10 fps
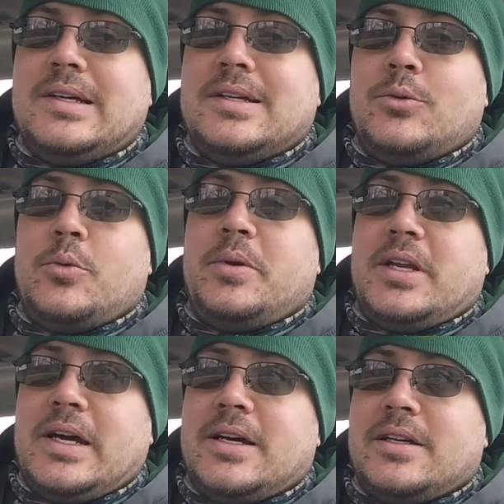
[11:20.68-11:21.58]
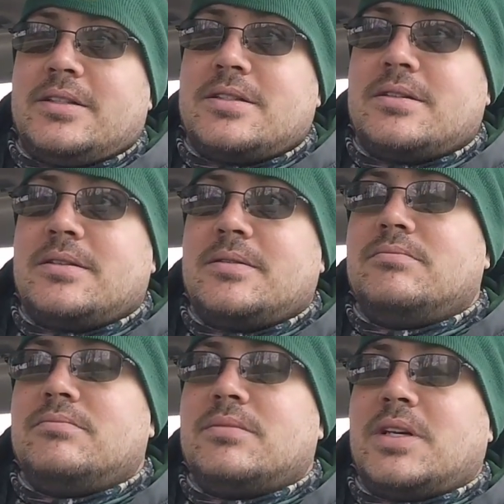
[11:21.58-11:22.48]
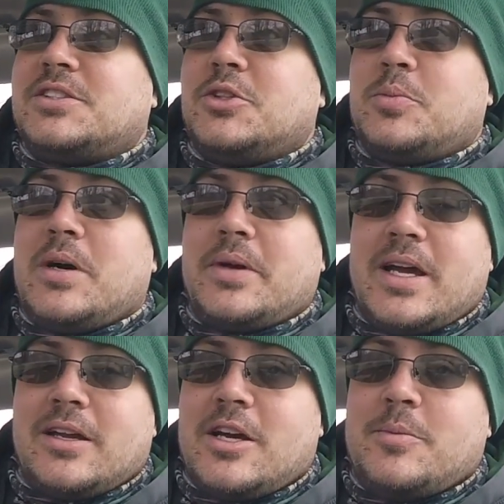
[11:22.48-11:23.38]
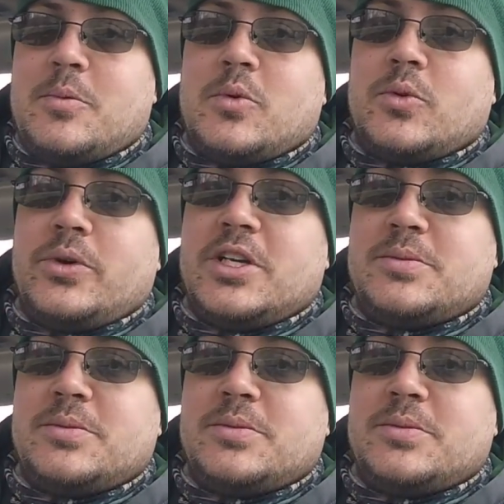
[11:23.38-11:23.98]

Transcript: It would be nice. I still probably got a couple more weeks,